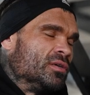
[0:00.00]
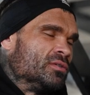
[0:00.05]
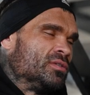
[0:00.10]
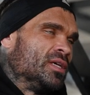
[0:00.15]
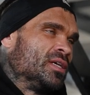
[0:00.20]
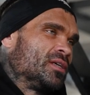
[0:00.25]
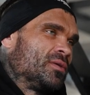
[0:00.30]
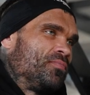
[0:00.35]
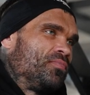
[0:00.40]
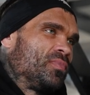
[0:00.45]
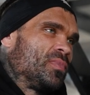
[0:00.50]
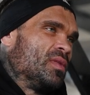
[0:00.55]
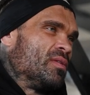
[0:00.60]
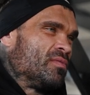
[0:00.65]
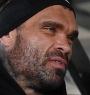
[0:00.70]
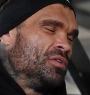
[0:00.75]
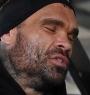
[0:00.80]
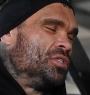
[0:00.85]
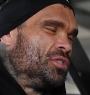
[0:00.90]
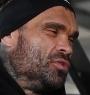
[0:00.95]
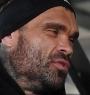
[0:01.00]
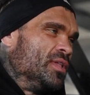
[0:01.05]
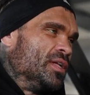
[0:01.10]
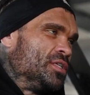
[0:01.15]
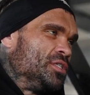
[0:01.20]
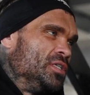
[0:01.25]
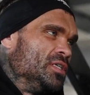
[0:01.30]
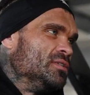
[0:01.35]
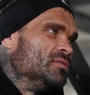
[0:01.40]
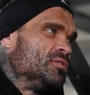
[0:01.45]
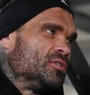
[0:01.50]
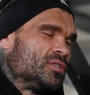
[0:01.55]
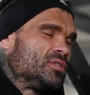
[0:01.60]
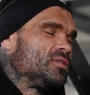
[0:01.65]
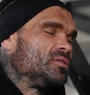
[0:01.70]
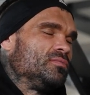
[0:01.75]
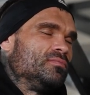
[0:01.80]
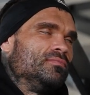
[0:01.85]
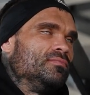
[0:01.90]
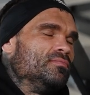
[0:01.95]
like, I've got to just do that shit and
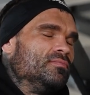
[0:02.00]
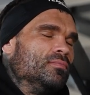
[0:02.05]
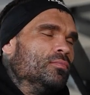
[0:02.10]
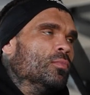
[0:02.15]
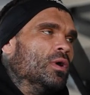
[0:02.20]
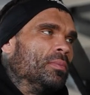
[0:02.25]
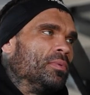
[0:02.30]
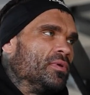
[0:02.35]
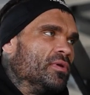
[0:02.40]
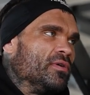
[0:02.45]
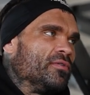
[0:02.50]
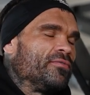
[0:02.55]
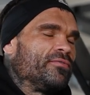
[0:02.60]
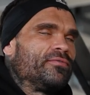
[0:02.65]
just mop it off.